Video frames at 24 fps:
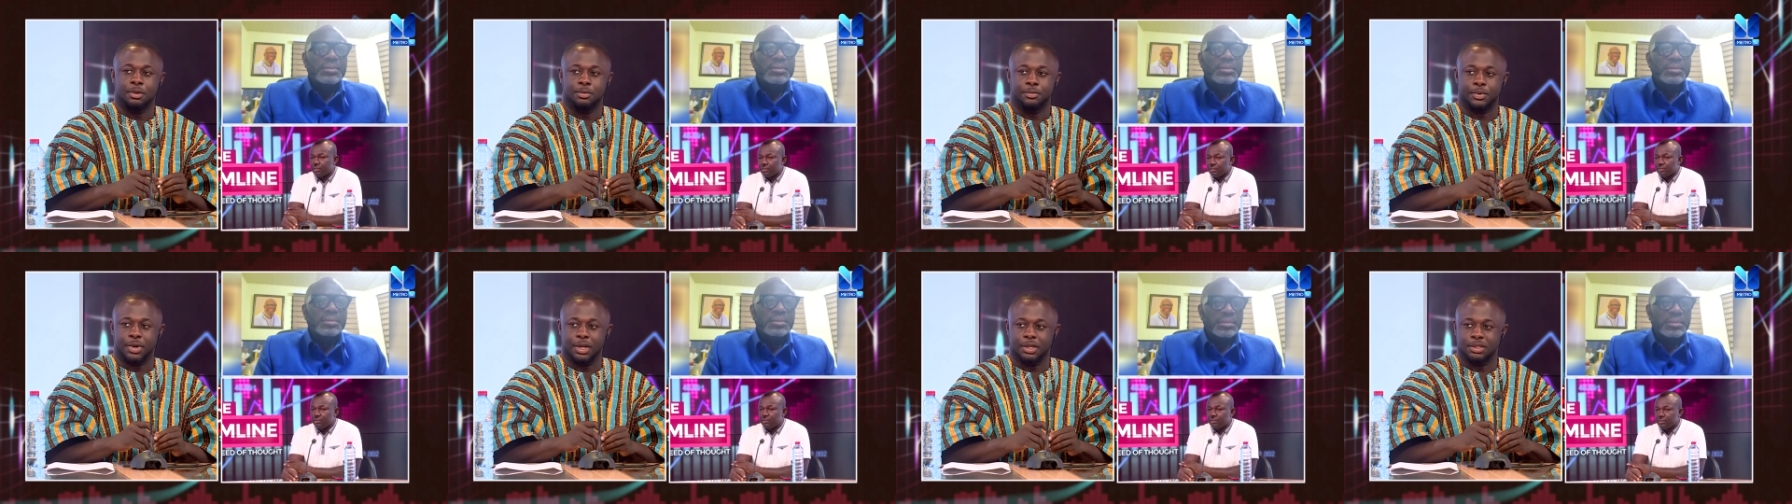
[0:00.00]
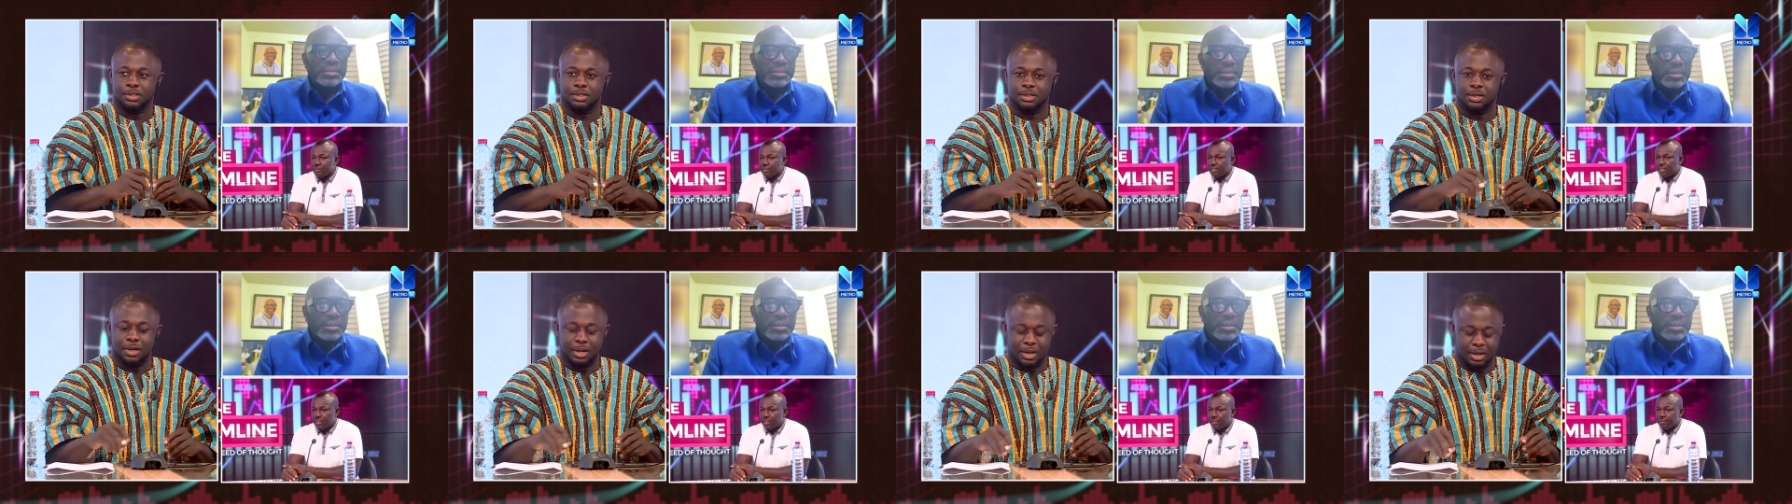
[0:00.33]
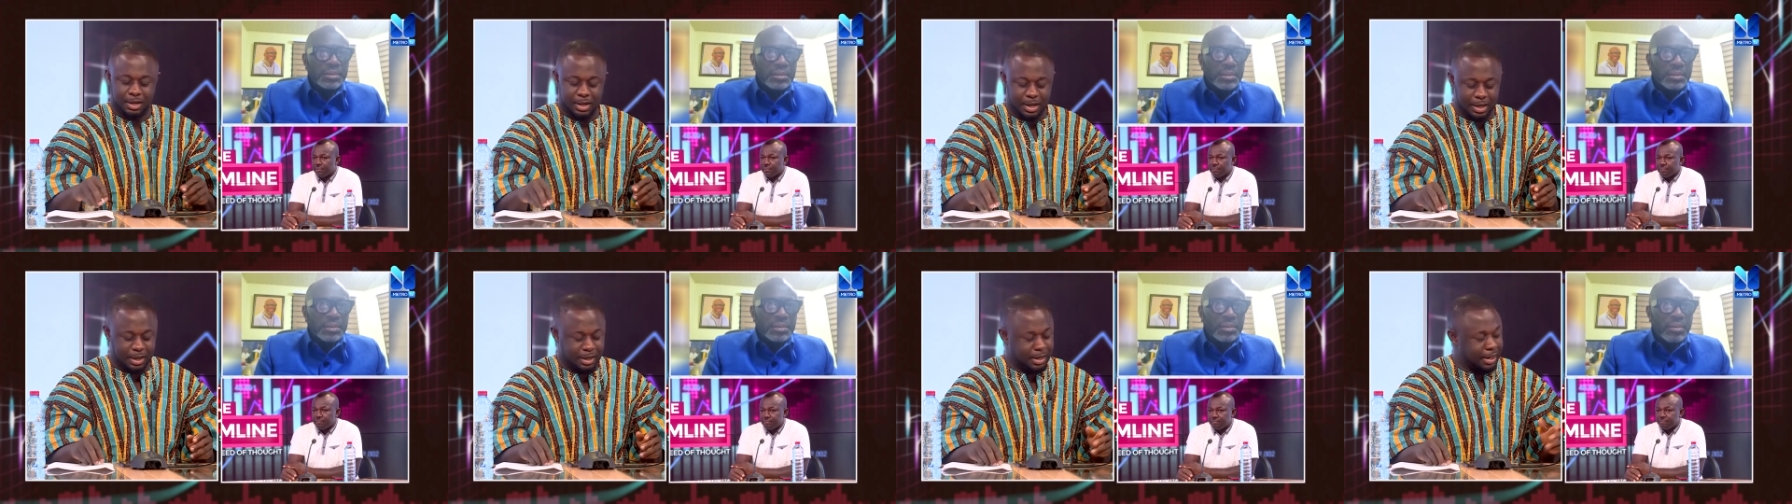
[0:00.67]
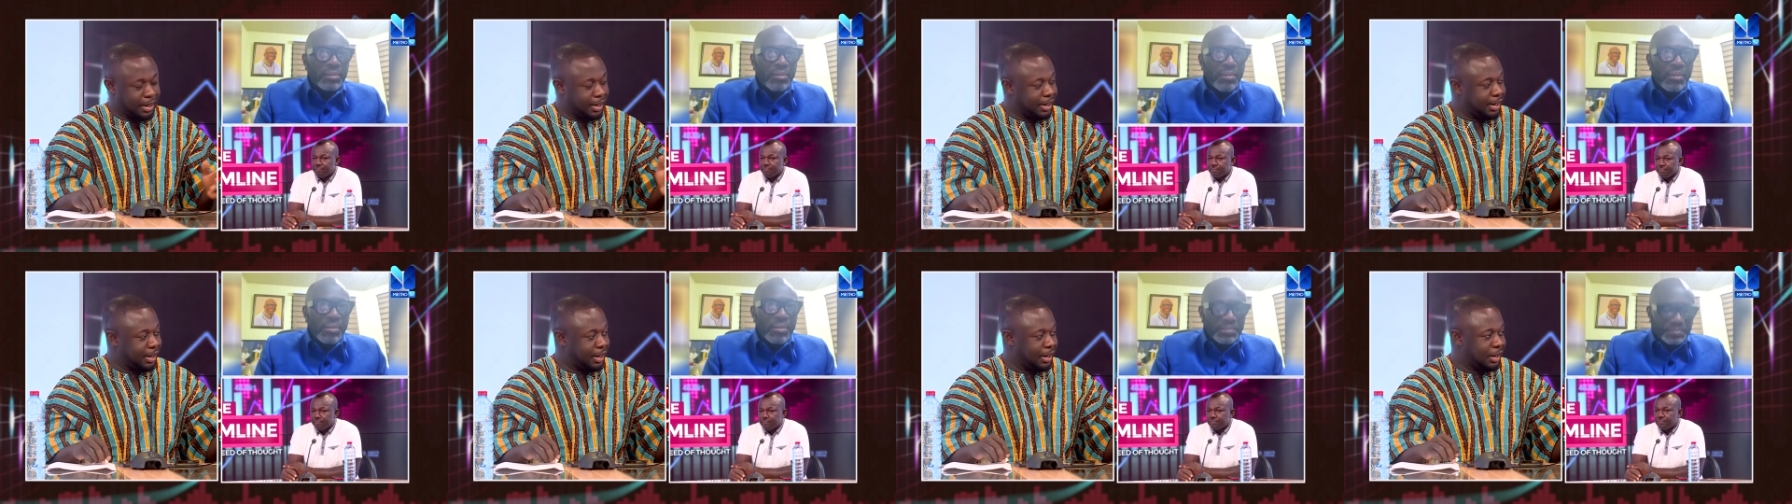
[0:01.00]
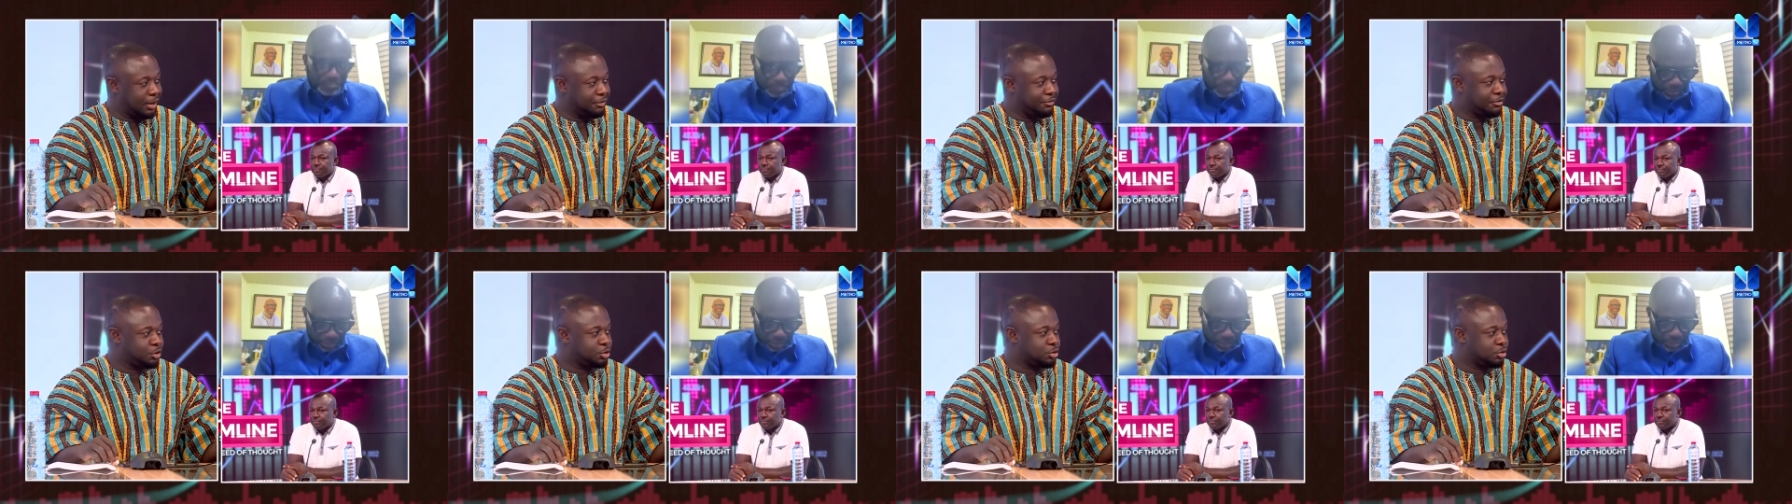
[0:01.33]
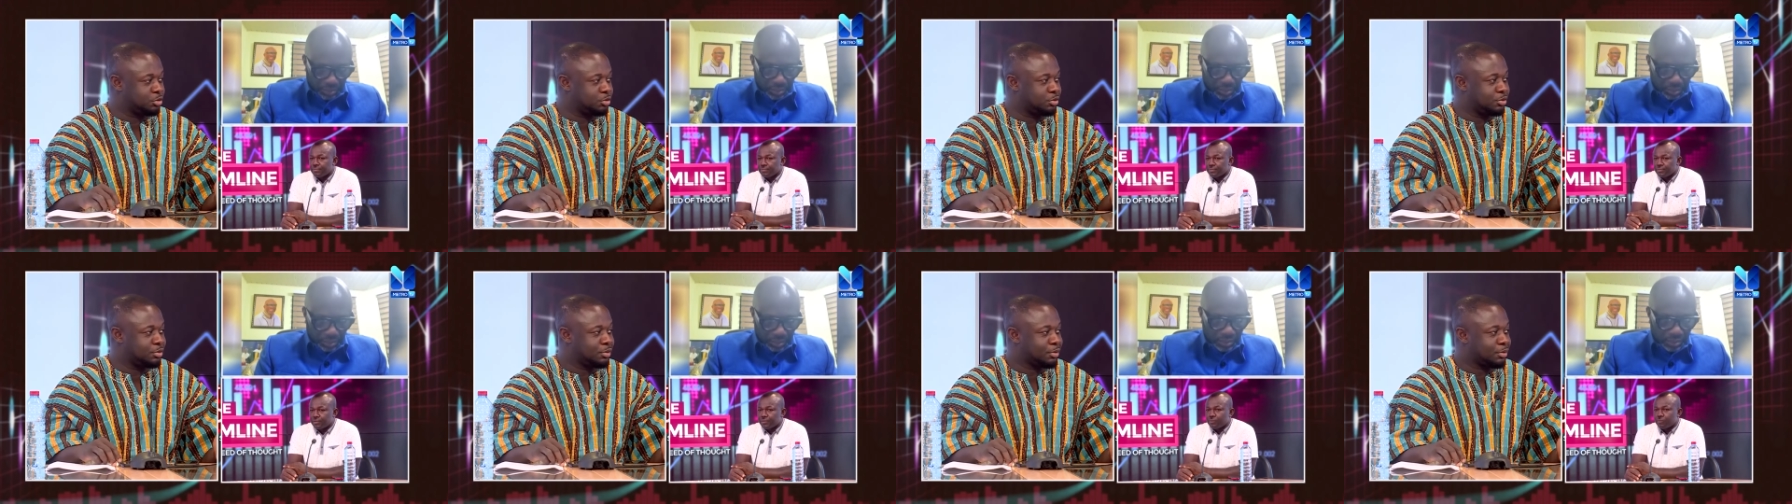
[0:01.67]
Right. Yeah. And then the e levy
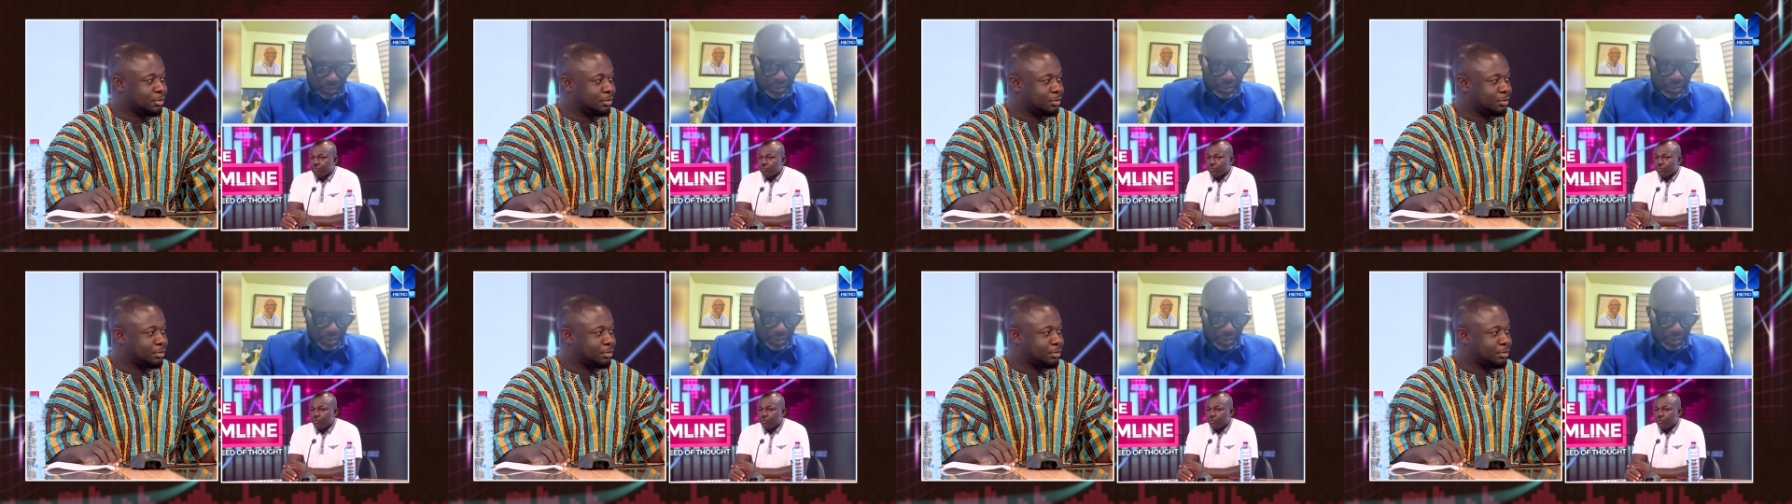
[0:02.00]
too.